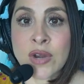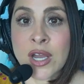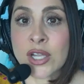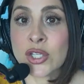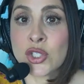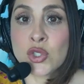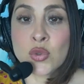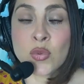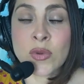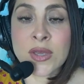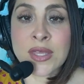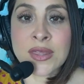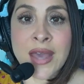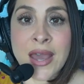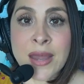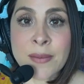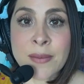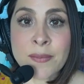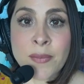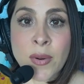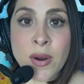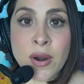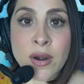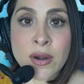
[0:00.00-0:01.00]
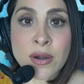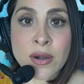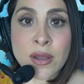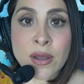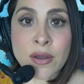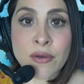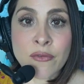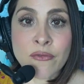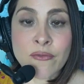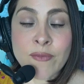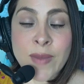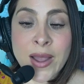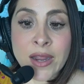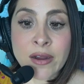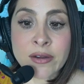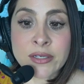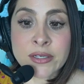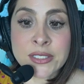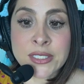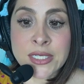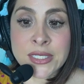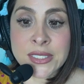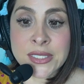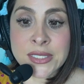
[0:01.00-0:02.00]
doing that part of my
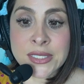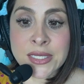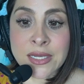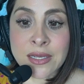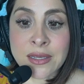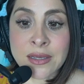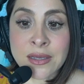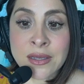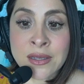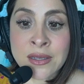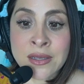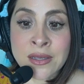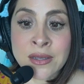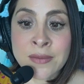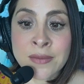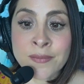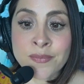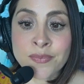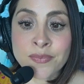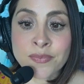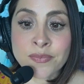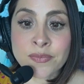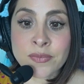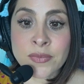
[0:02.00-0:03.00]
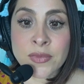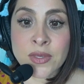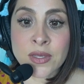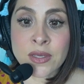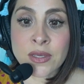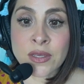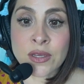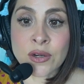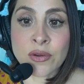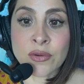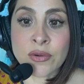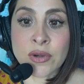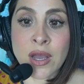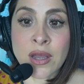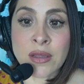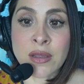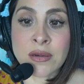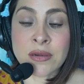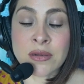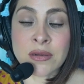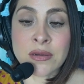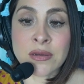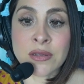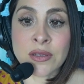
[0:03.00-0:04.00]
artistic, not,
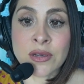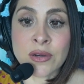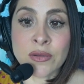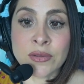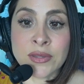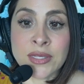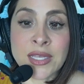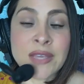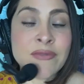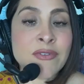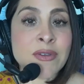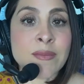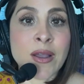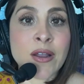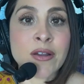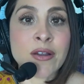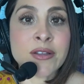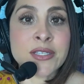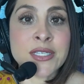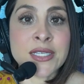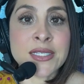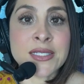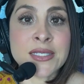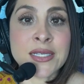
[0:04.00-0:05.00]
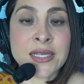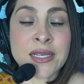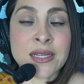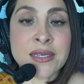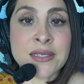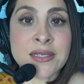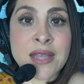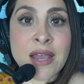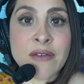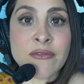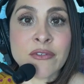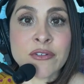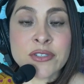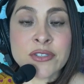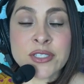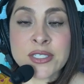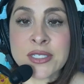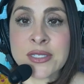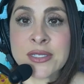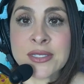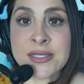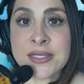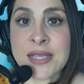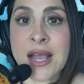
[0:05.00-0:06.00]
leaving my artistic endeavors
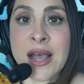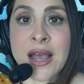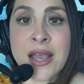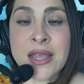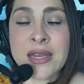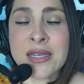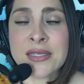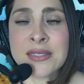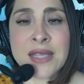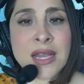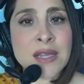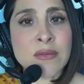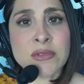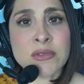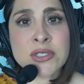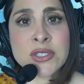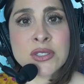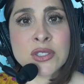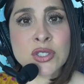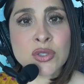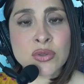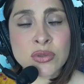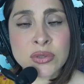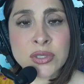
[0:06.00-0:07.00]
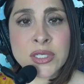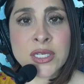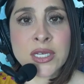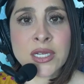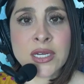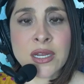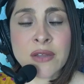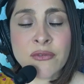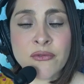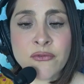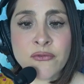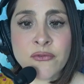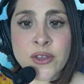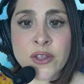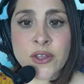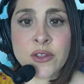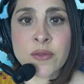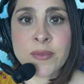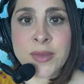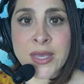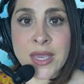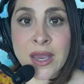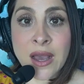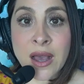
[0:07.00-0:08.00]
to the side? Is that what's truly going to fill
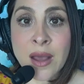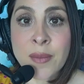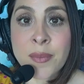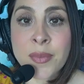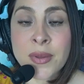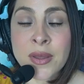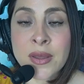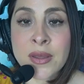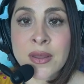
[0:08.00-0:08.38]
me up?